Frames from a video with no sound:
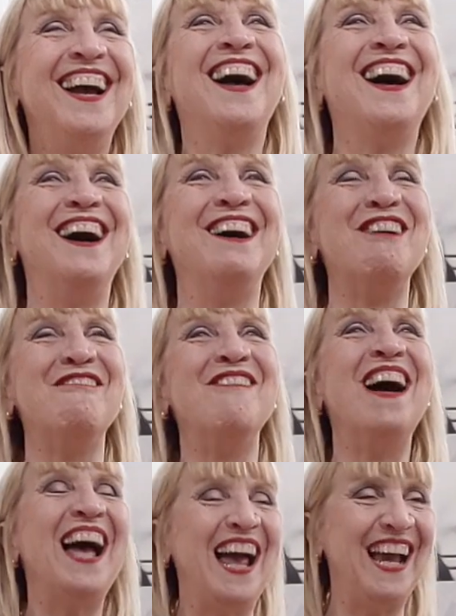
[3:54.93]

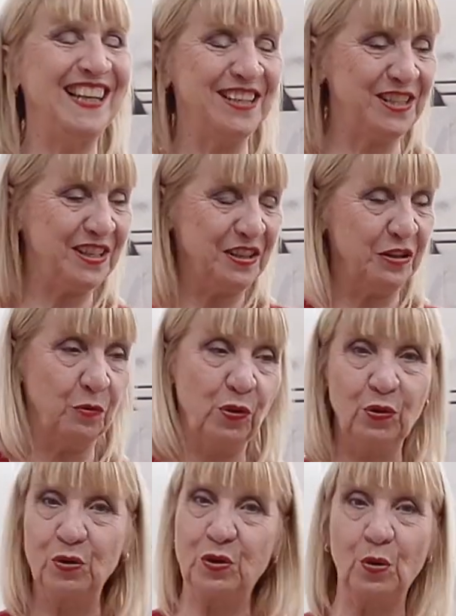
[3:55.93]
And
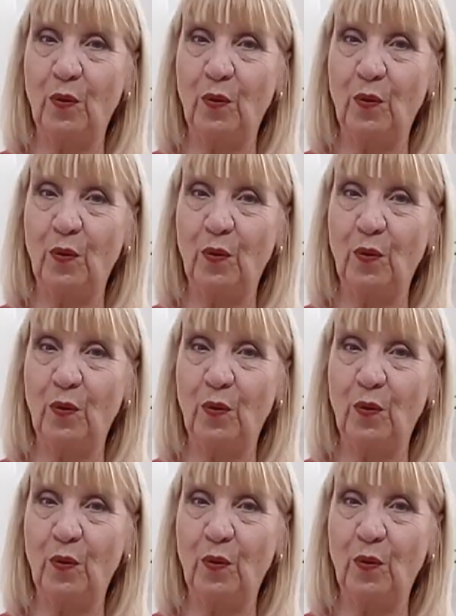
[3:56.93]
the